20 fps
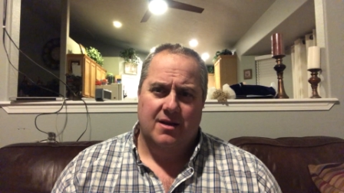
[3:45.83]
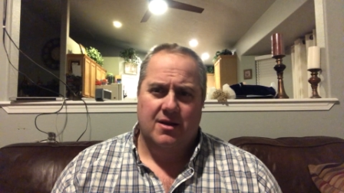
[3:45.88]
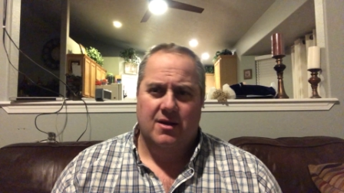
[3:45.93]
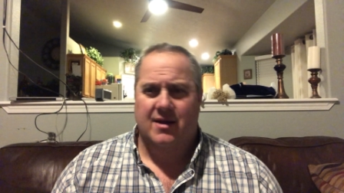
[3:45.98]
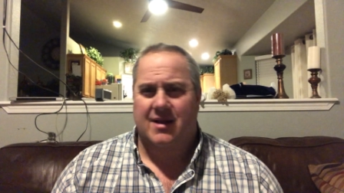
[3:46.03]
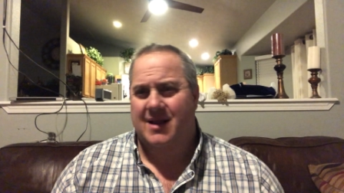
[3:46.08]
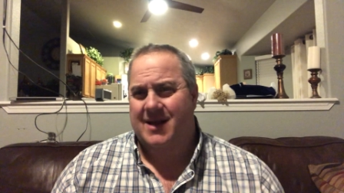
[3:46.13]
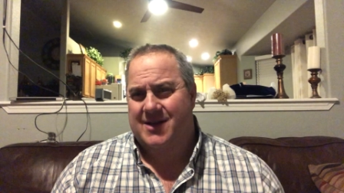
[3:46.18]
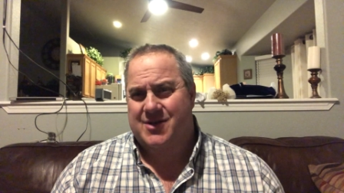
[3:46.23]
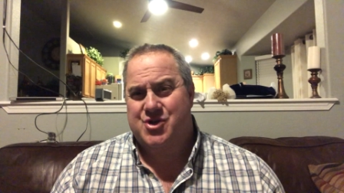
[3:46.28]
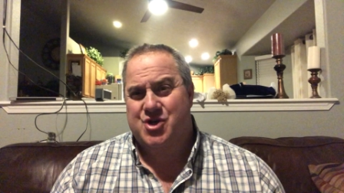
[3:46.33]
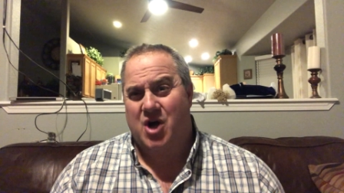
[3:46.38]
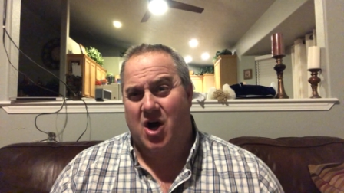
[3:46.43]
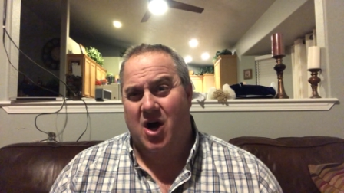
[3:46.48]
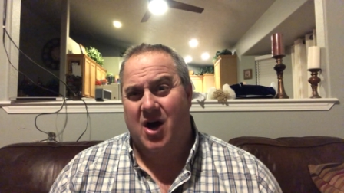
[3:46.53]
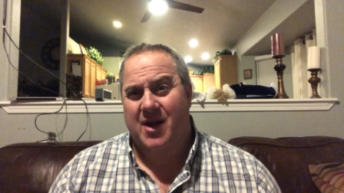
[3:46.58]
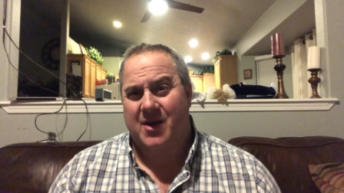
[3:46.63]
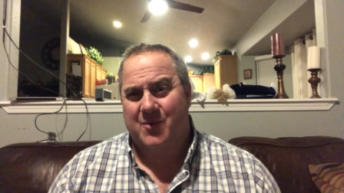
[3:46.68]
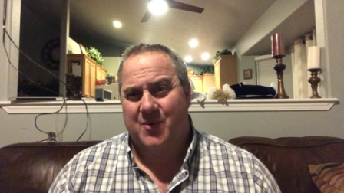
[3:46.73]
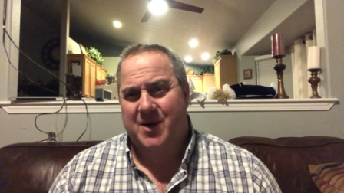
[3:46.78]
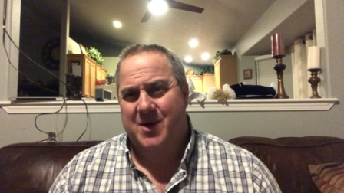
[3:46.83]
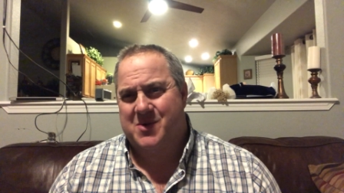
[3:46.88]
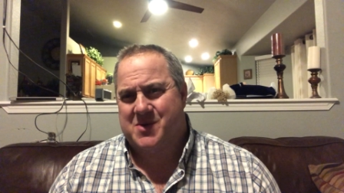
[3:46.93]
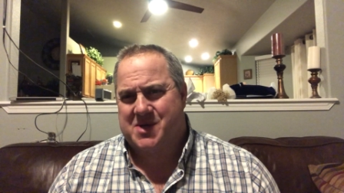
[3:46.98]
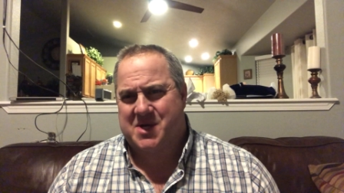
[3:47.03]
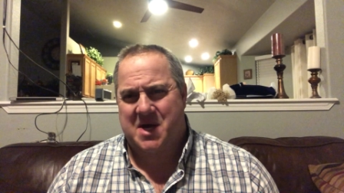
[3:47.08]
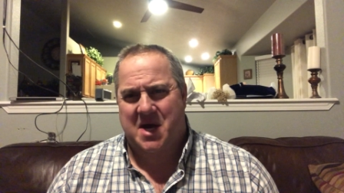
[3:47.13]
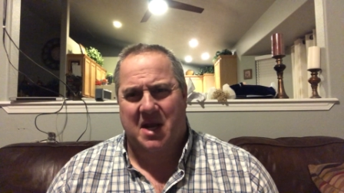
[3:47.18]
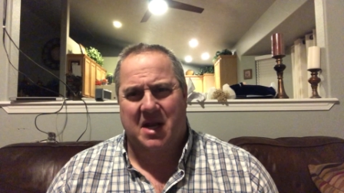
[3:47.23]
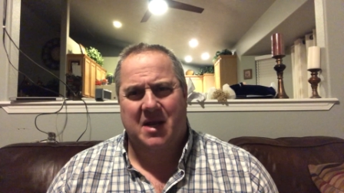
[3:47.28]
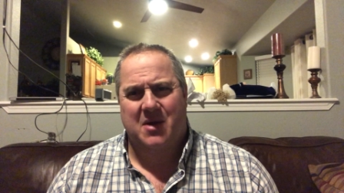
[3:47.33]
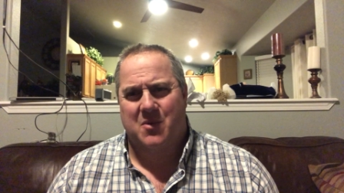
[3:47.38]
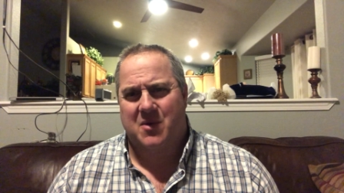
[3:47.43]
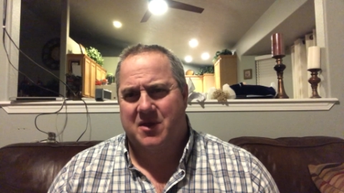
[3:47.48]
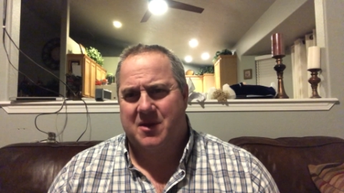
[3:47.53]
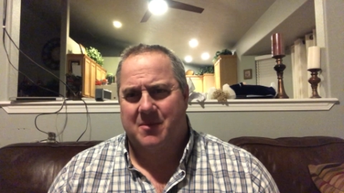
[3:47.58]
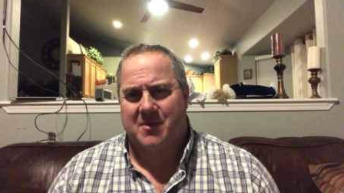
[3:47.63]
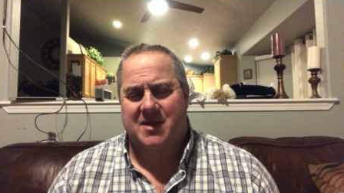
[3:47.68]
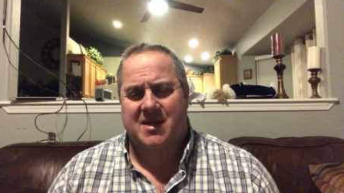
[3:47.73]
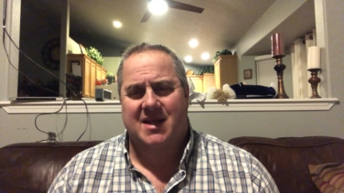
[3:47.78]
Look like John when he was cuddling
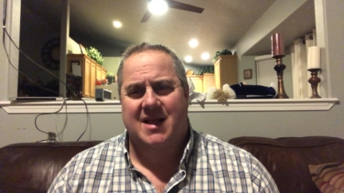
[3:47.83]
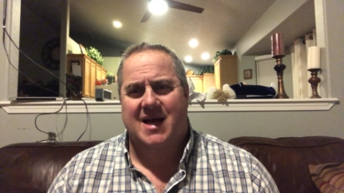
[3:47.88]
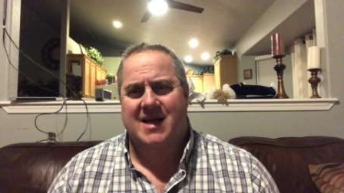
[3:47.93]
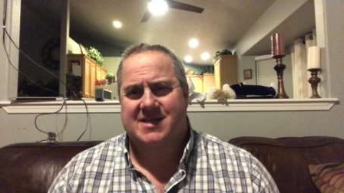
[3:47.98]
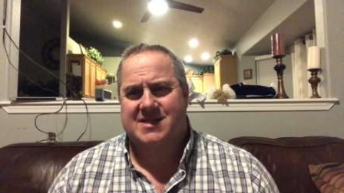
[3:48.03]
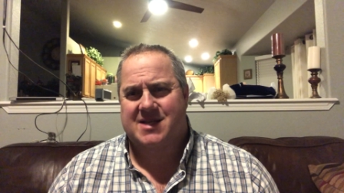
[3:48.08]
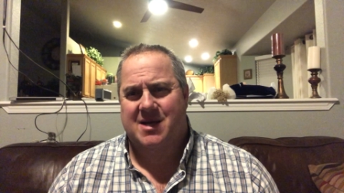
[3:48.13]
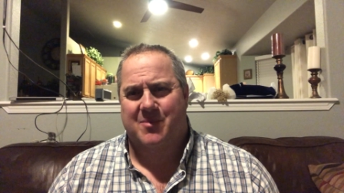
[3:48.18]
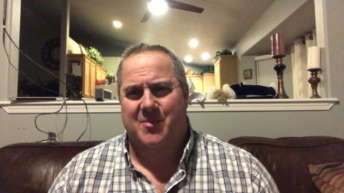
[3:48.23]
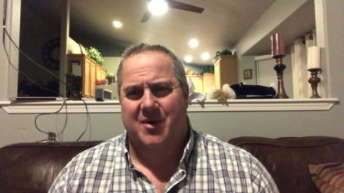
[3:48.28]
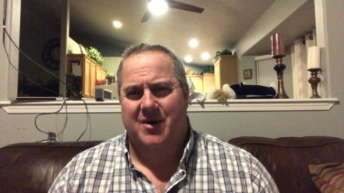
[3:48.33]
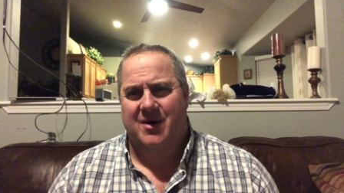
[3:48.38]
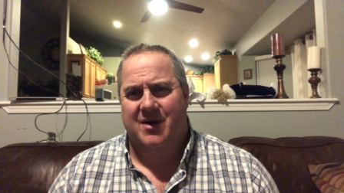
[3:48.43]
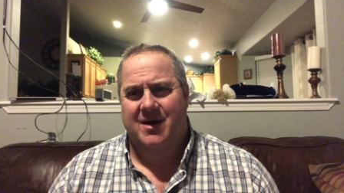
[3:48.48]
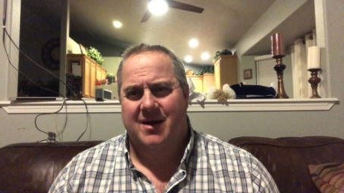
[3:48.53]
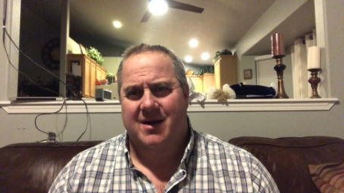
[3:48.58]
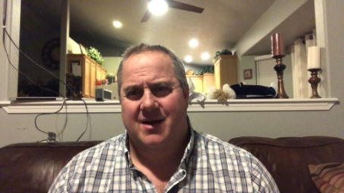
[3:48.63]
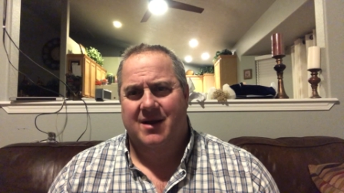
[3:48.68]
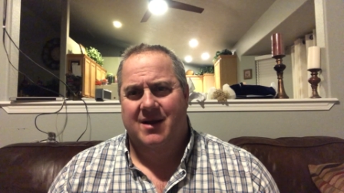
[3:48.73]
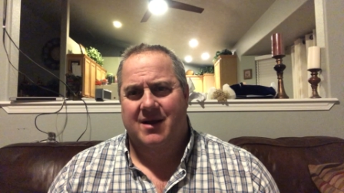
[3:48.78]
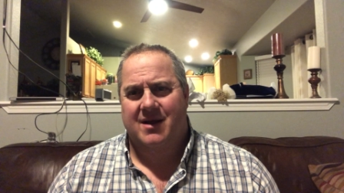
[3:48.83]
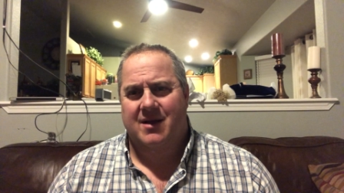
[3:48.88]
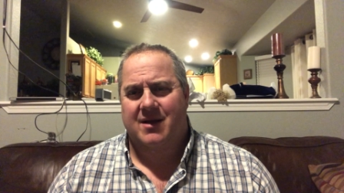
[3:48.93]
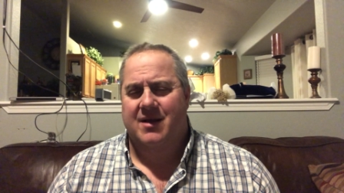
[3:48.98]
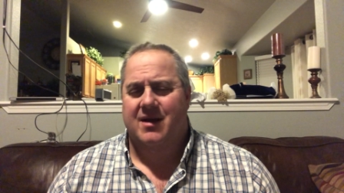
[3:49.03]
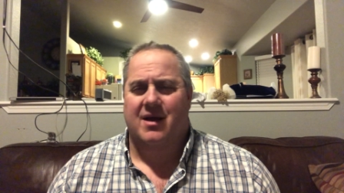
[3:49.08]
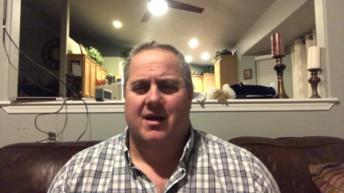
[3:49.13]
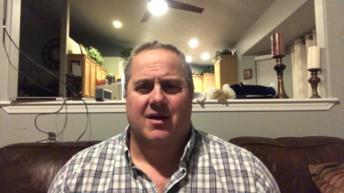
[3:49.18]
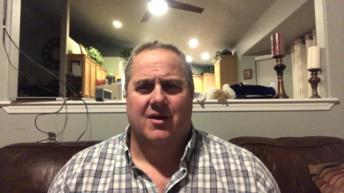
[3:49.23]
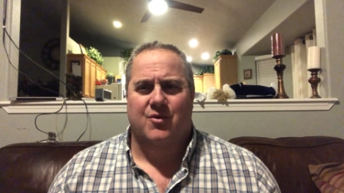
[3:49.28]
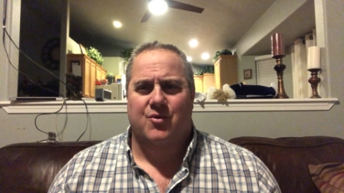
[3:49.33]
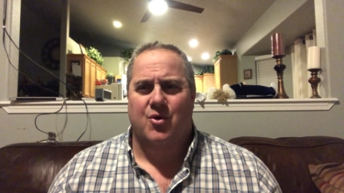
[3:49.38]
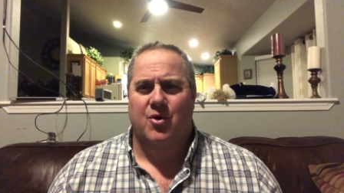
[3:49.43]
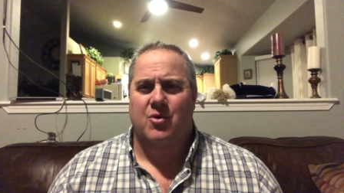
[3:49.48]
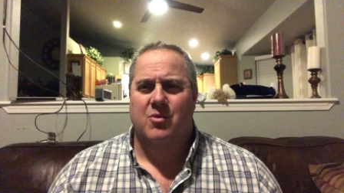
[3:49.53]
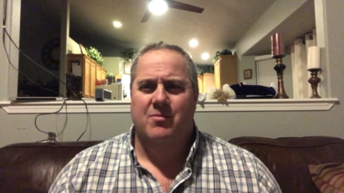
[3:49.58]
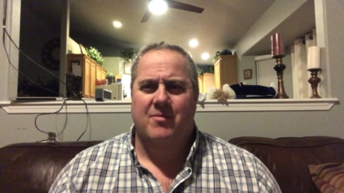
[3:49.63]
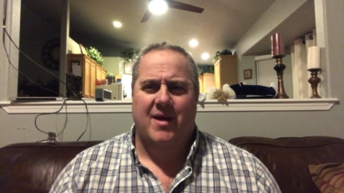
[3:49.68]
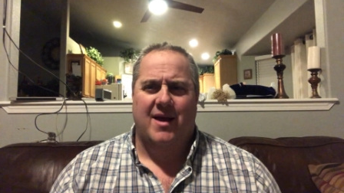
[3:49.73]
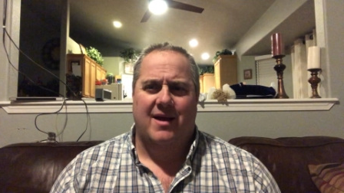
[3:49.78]
with him at the Last Supper. like a
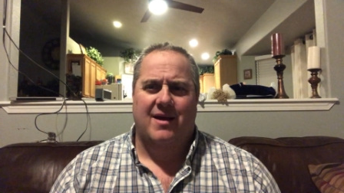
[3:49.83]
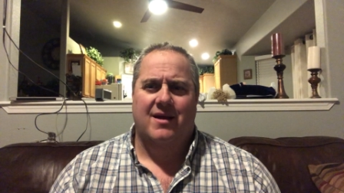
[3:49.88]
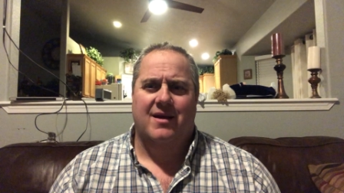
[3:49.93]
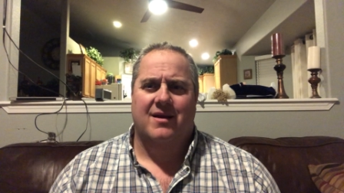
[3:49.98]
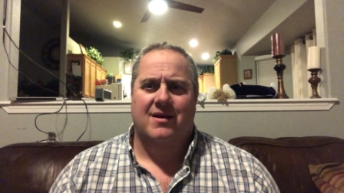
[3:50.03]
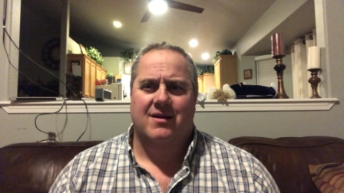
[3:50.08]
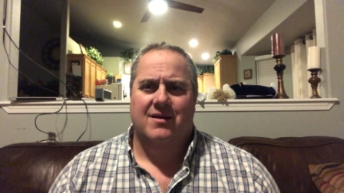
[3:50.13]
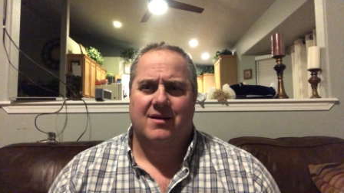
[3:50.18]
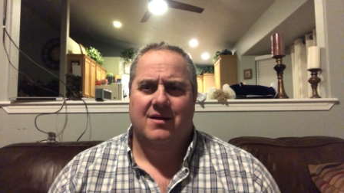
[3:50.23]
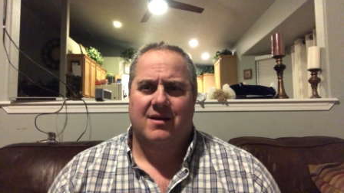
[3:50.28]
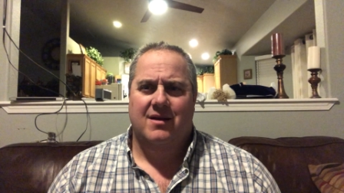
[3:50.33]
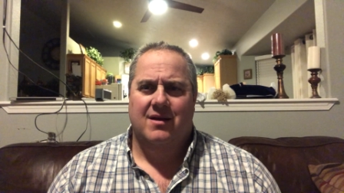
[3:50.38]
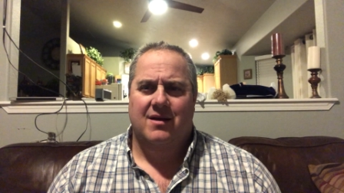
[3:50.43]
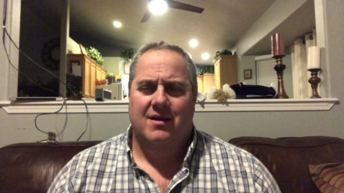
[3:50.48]
grown man